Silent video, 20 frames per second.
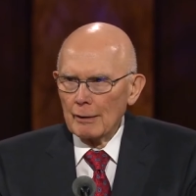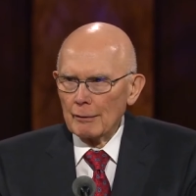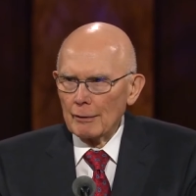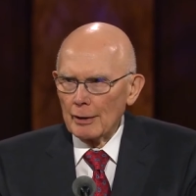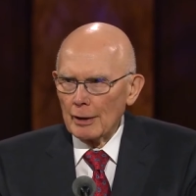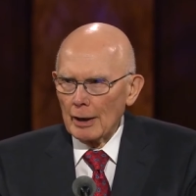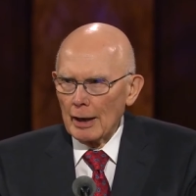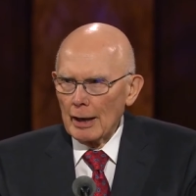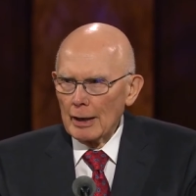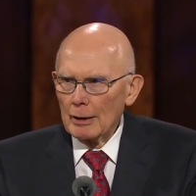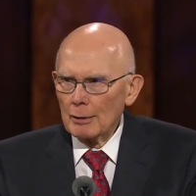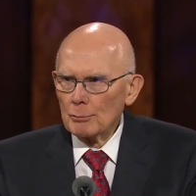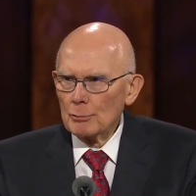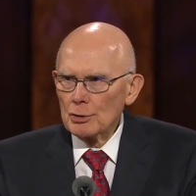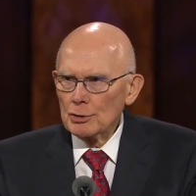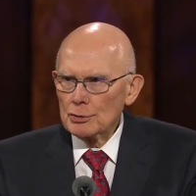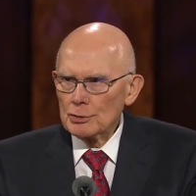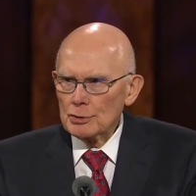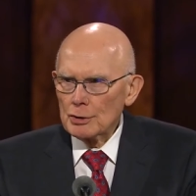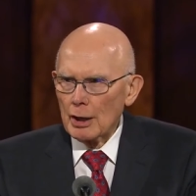that I am
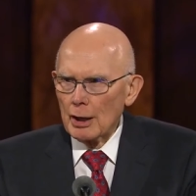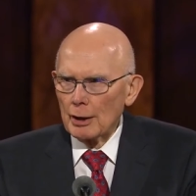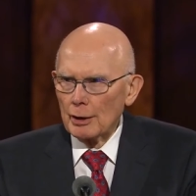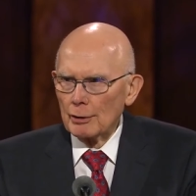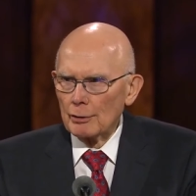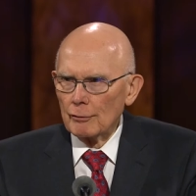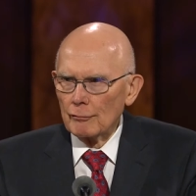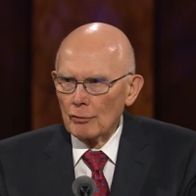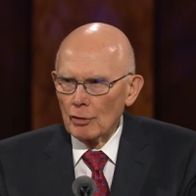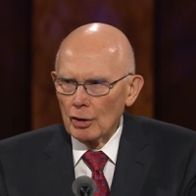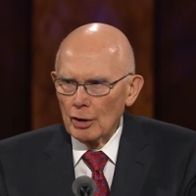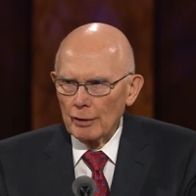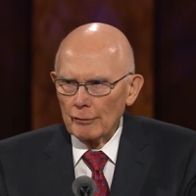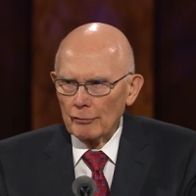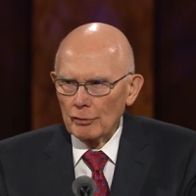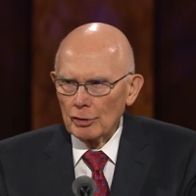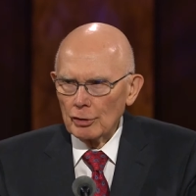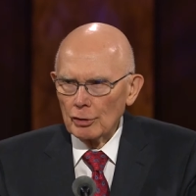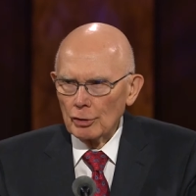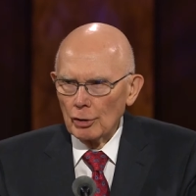the Son of the
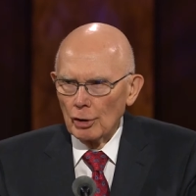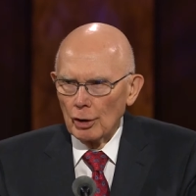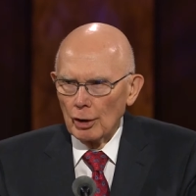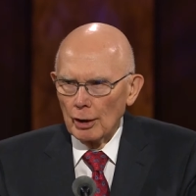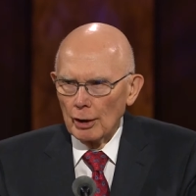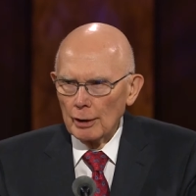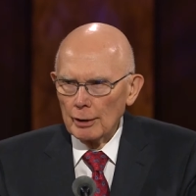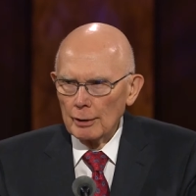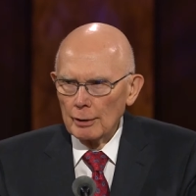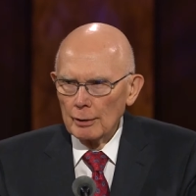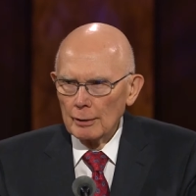living God.